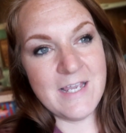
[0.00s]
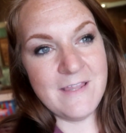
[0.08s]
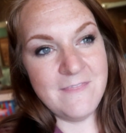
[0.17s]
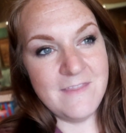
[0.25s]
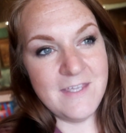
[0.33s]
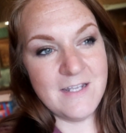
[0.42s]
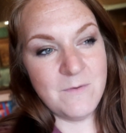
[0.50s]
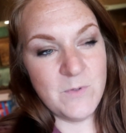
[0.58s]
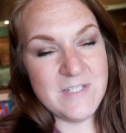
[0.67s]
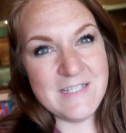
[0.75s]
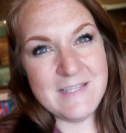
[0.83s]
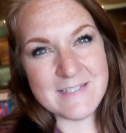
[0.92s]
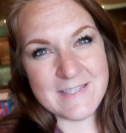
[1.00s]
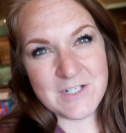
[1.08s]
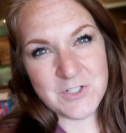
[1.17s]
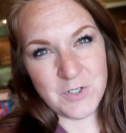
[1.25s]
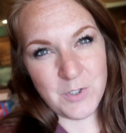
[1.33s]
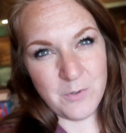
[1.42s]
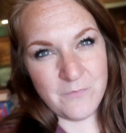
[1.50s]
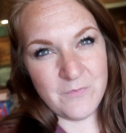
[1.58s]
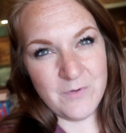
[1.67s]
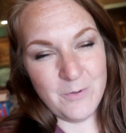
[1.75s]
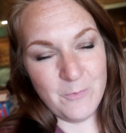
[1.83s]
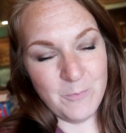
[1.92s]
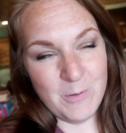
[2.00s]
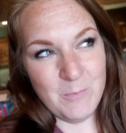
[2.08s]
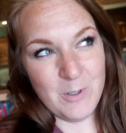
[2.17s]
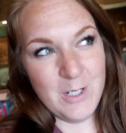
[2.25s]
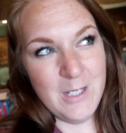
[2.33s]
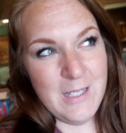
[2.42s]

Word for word: And then we did this last year. I don't know if you remember